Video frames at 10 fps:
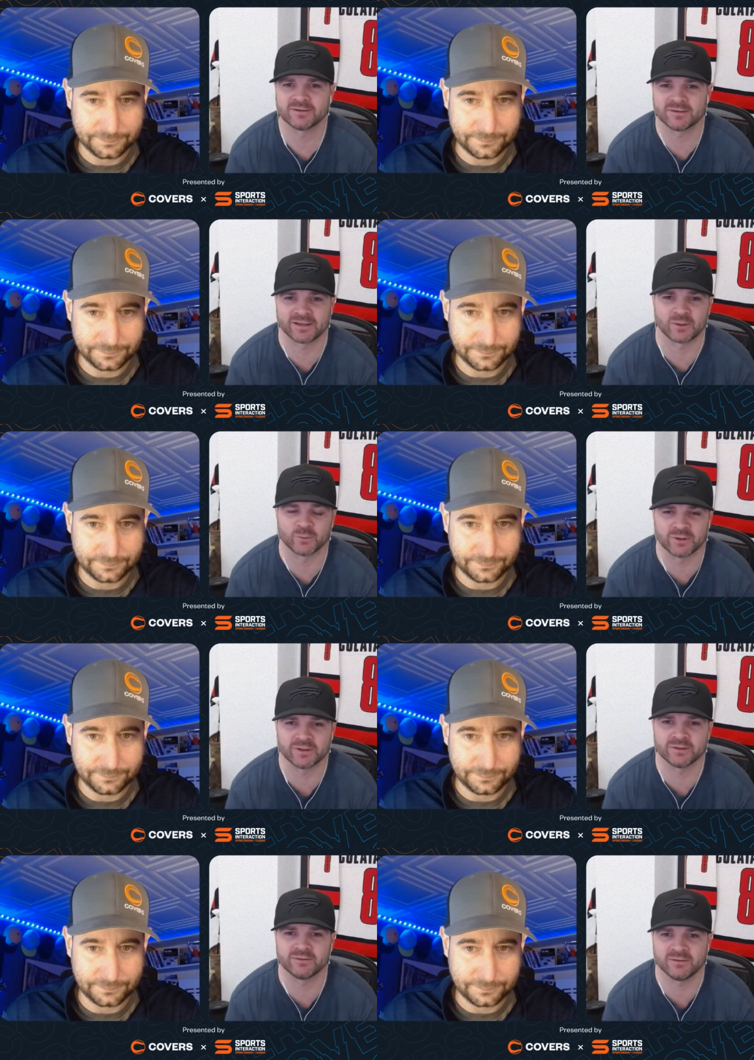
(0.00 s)
Speaker 1: like a
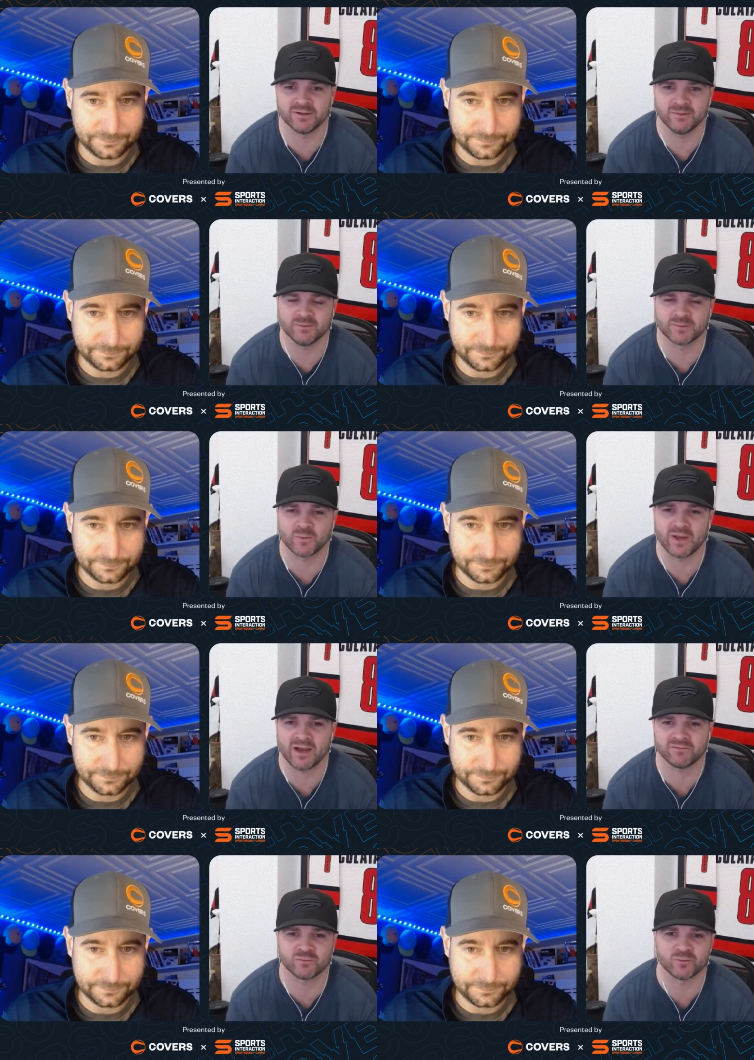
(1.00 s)
really good team, but we
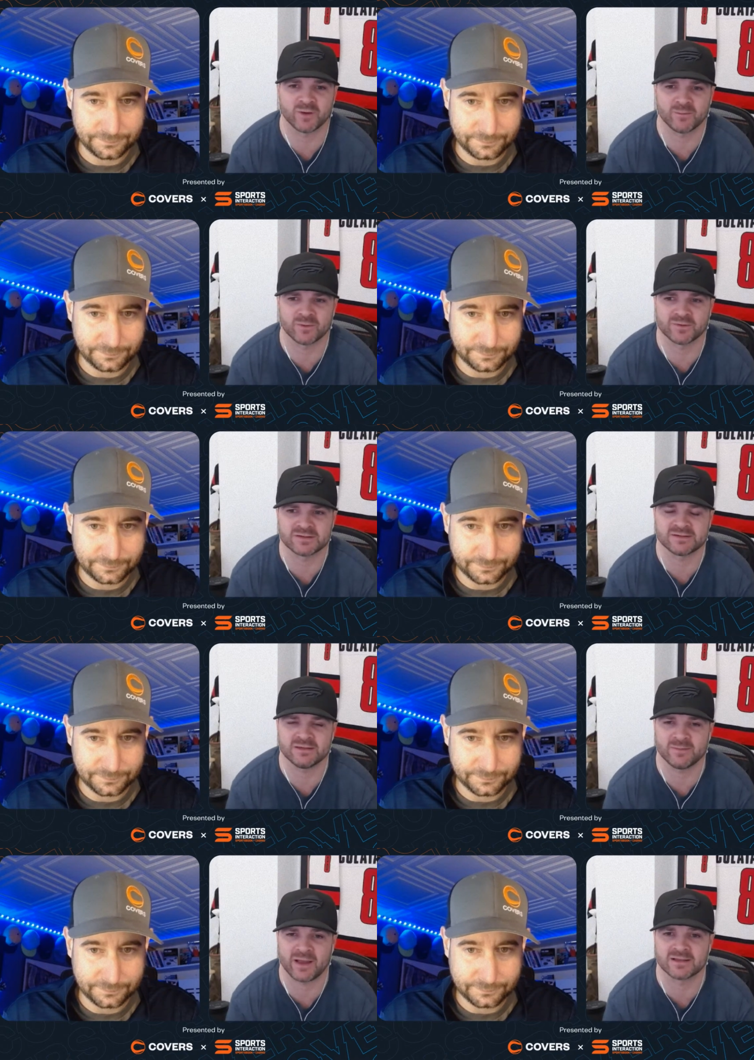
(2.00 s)
have to remember this
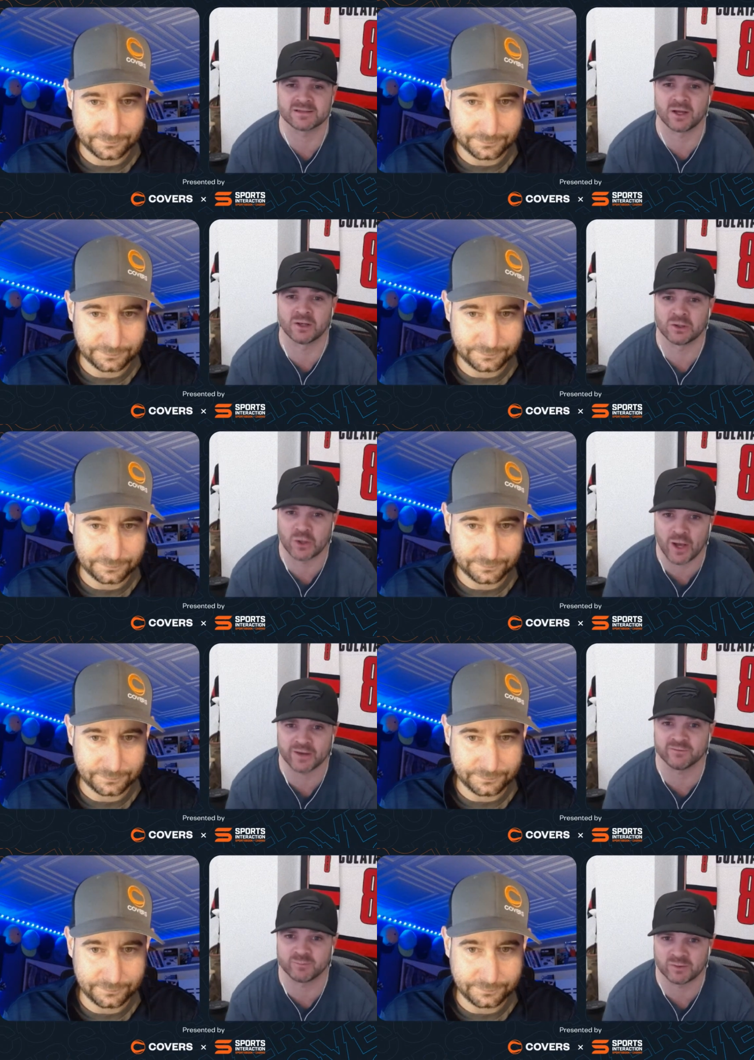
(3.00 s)
team has a
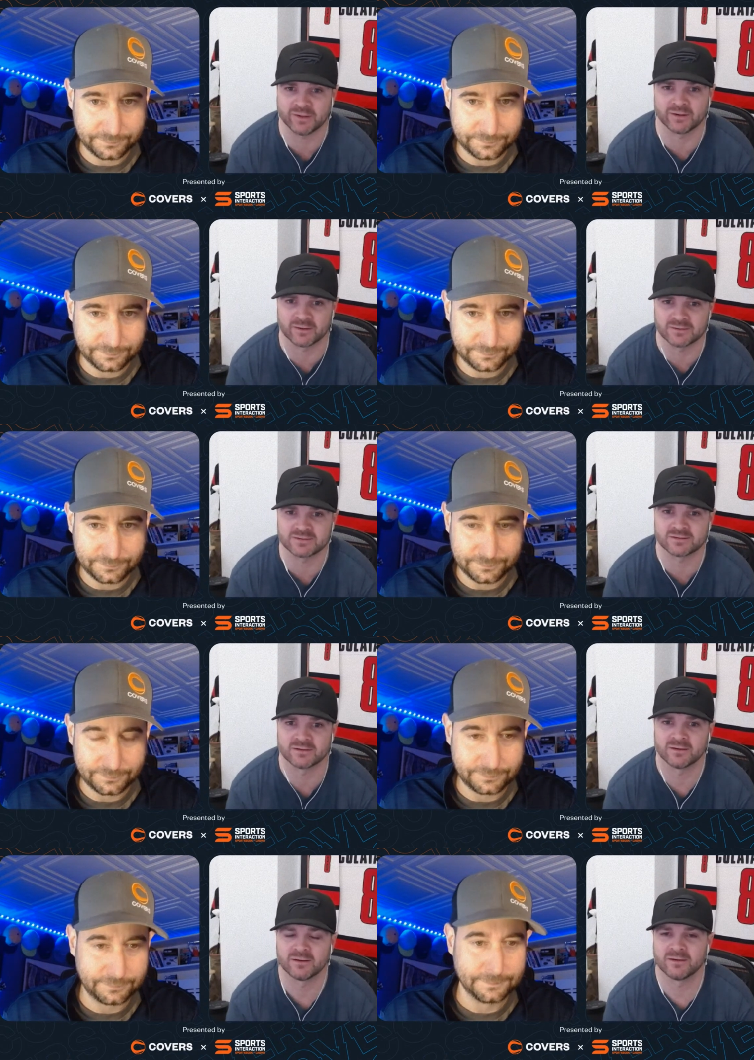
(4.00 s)
lot of players
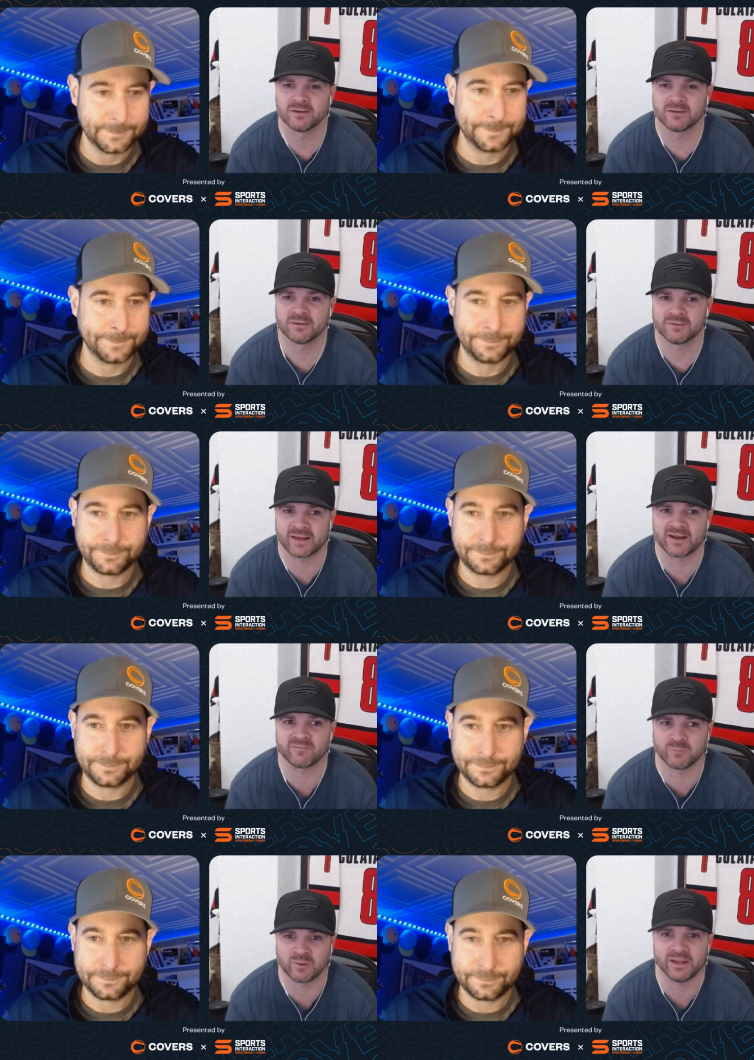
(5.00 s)
that
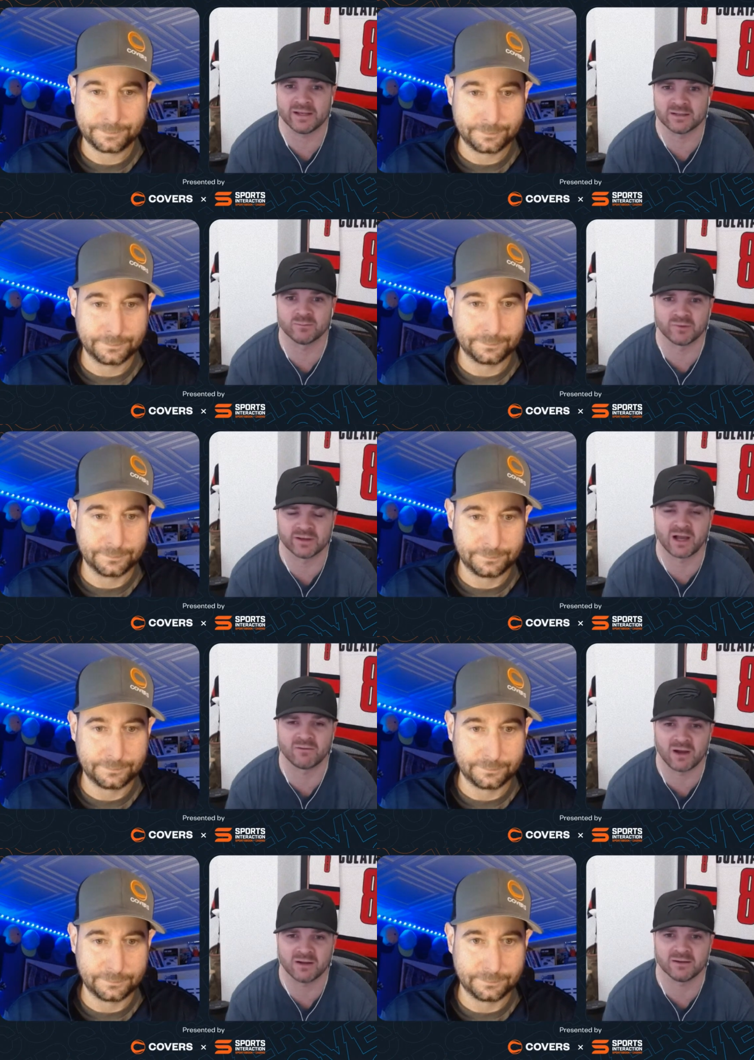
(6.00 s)
have played in
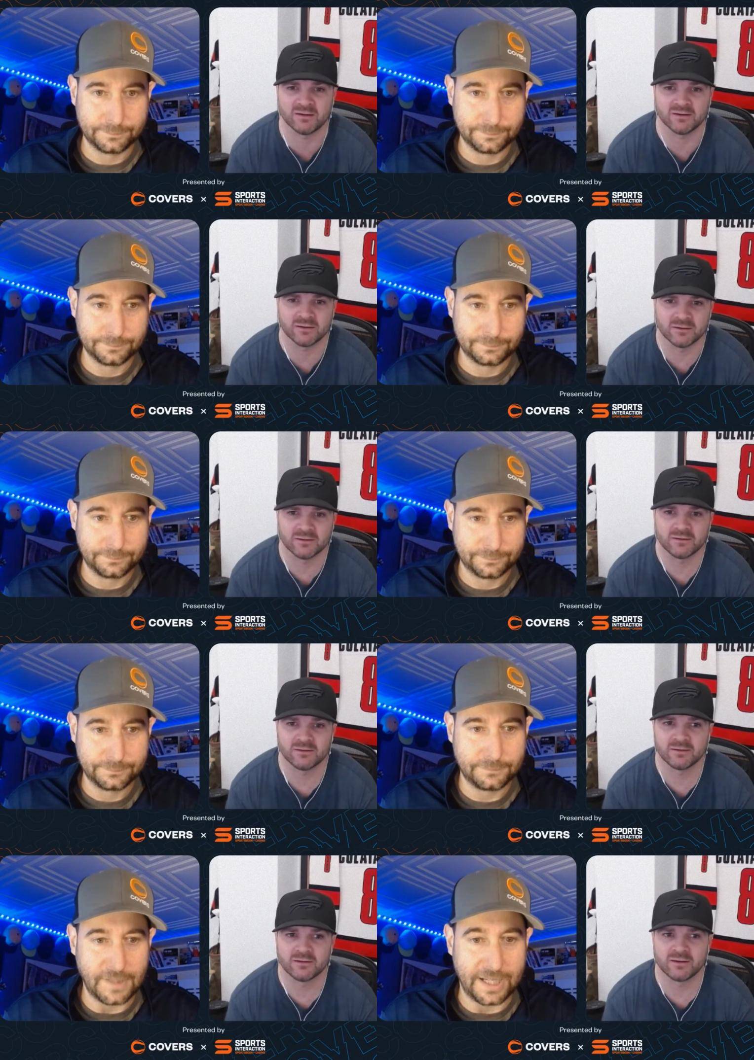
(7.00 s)
playoff hockey
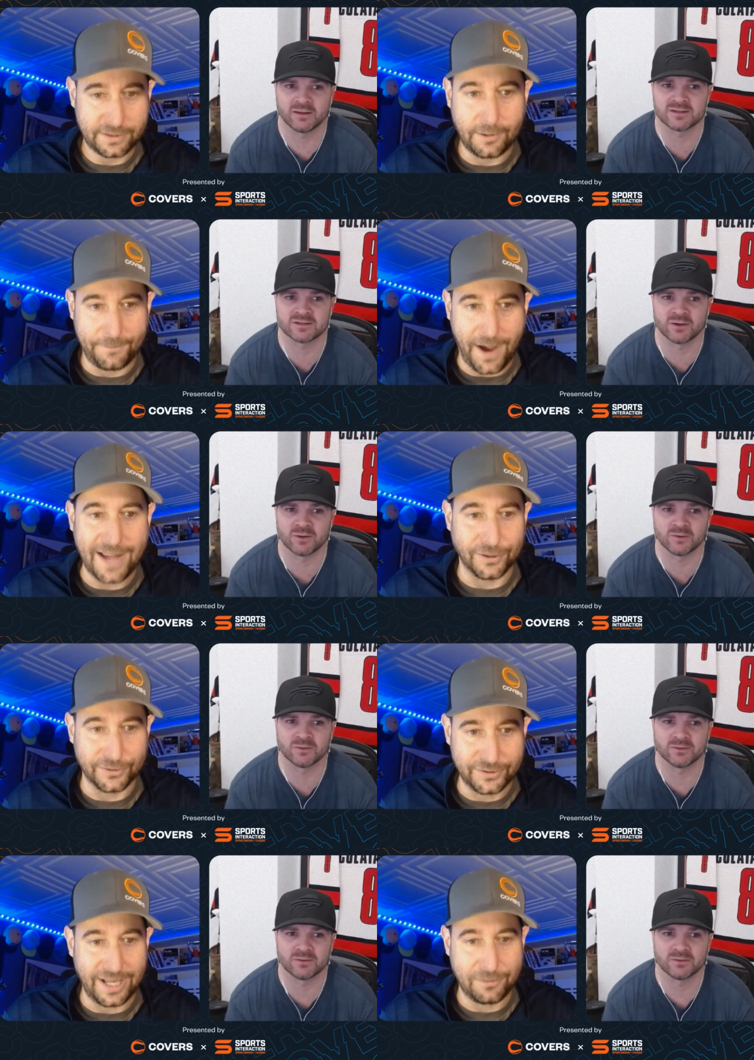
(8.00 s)
like and to so,
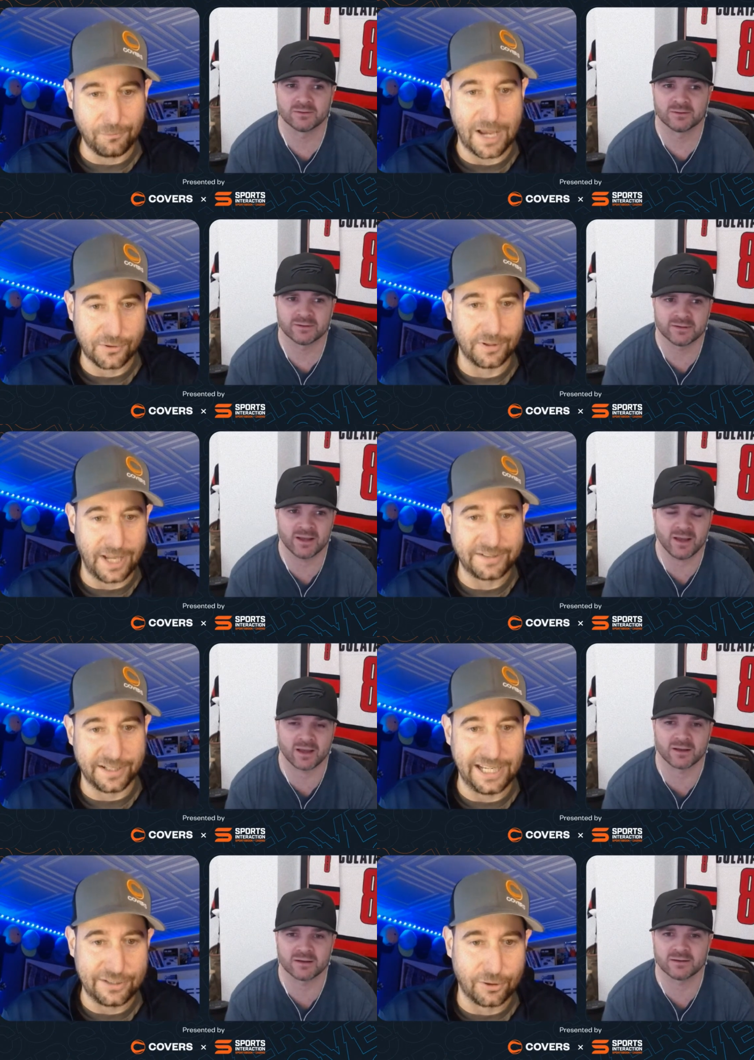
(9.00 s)
finals, like Western, yeah. like
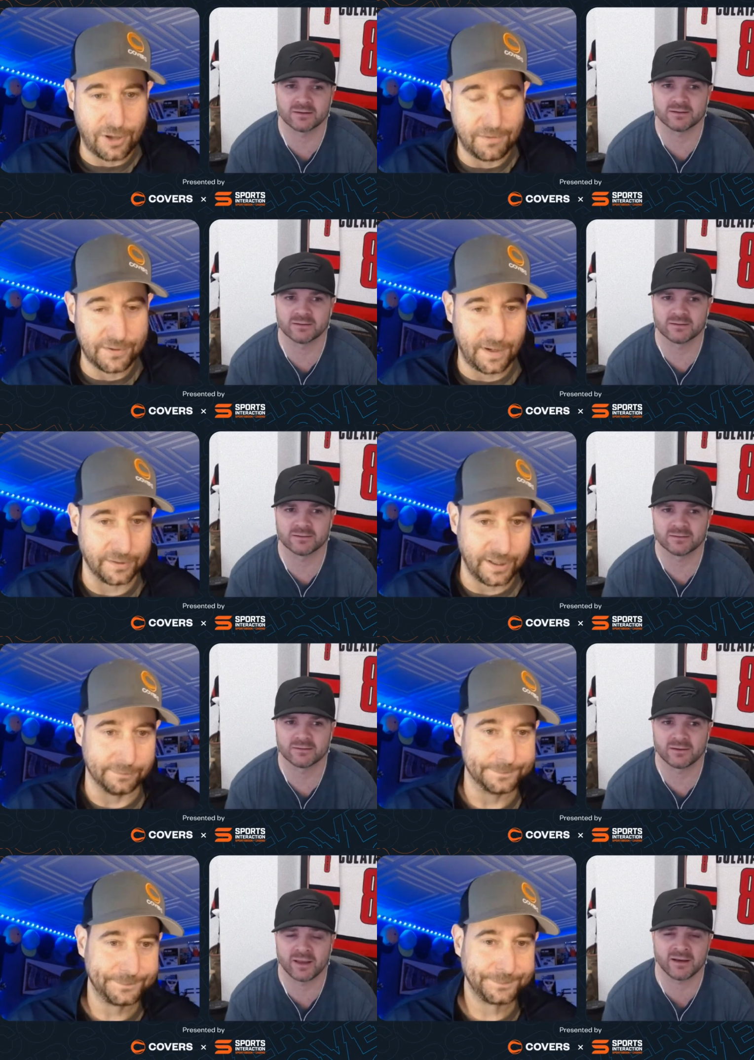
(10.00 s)
to
Speaker 2: Eastern Conference Finals. Yeah,
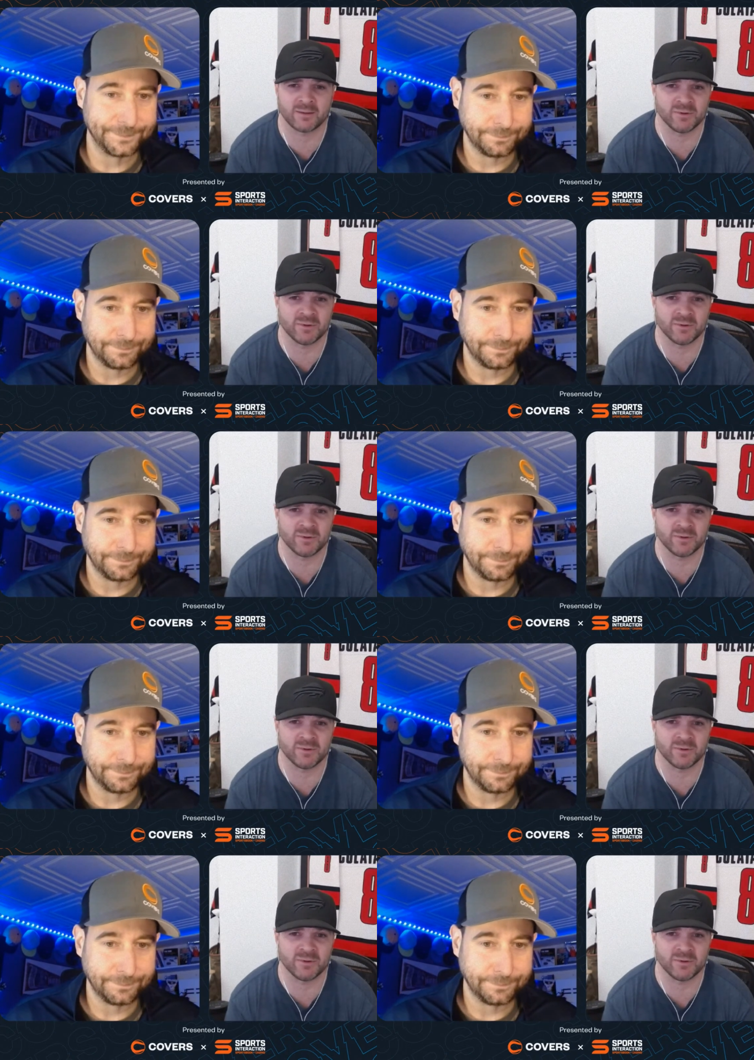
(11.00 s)
Speaker 1: and I